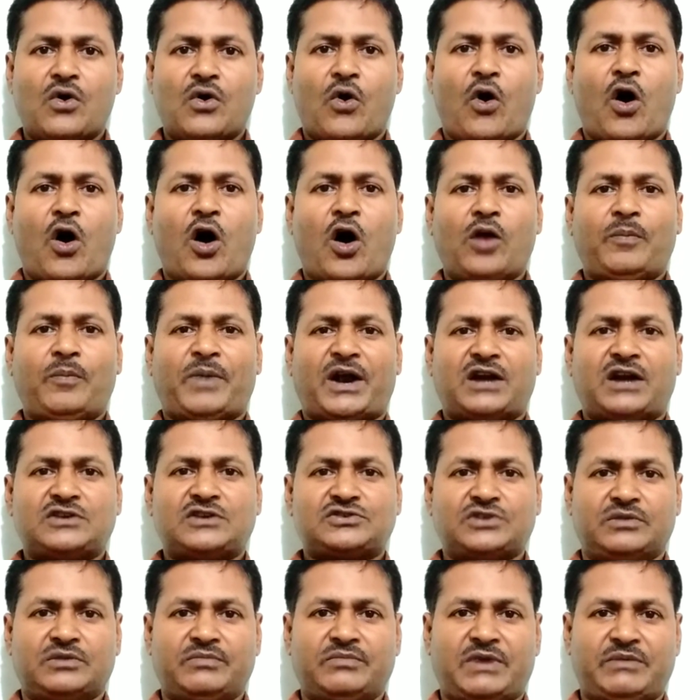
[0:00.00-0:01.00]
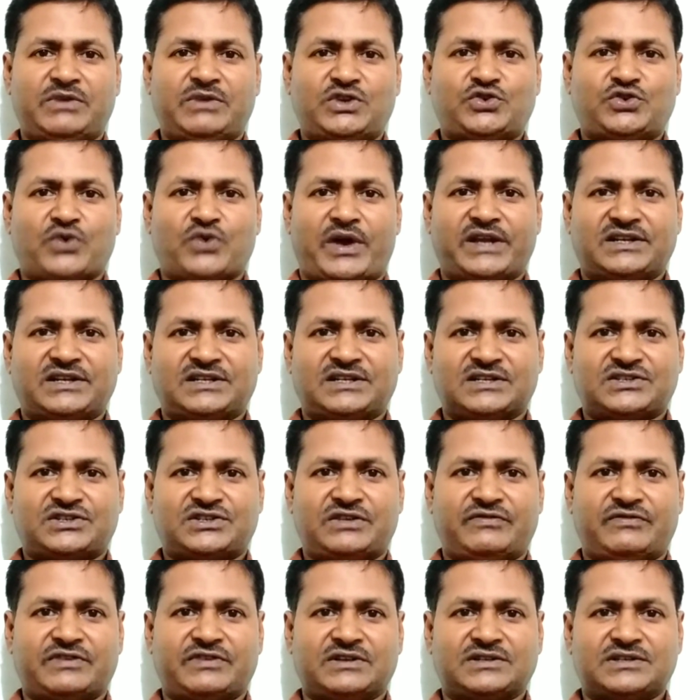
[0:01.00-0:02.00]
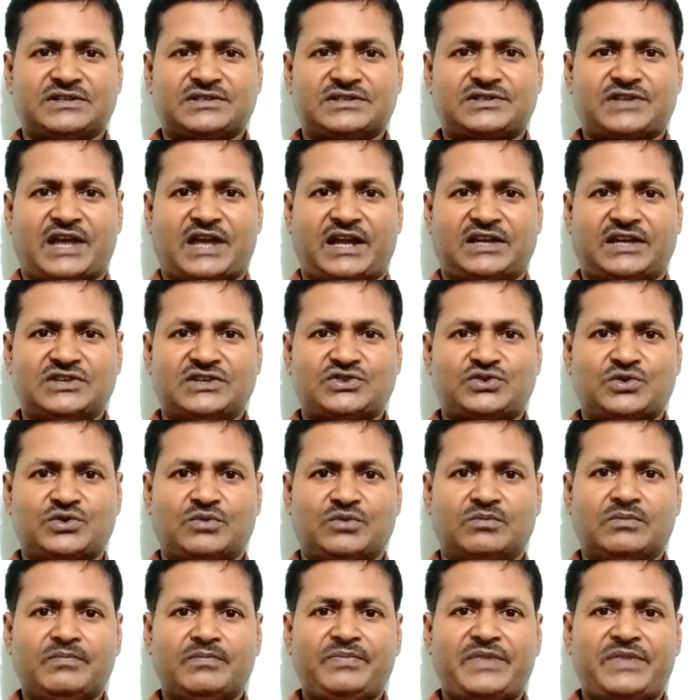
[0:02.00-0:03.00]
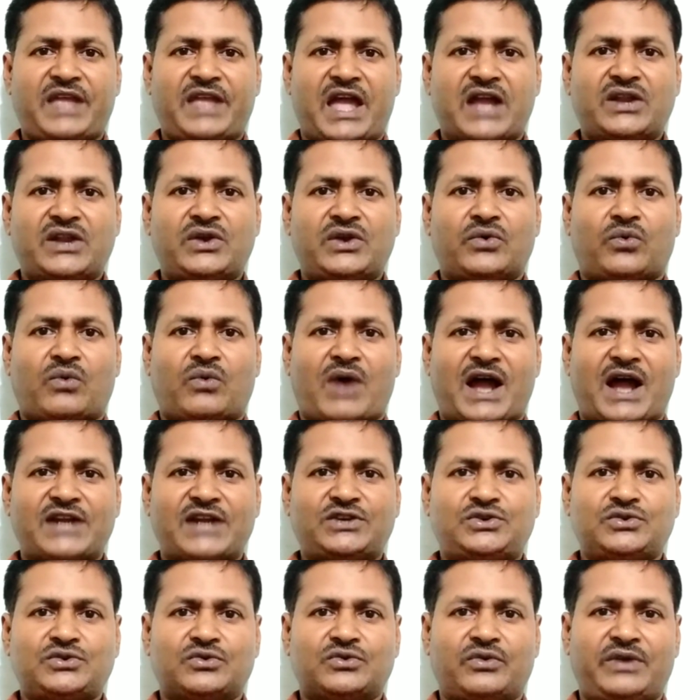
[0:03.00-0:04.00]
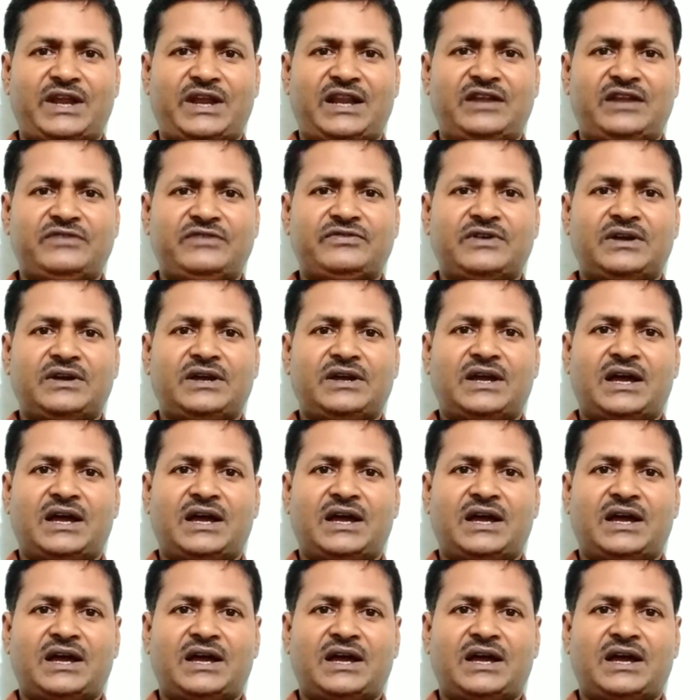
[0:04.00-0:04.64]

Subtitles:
all persons may be joined as defendants against whom any right to relief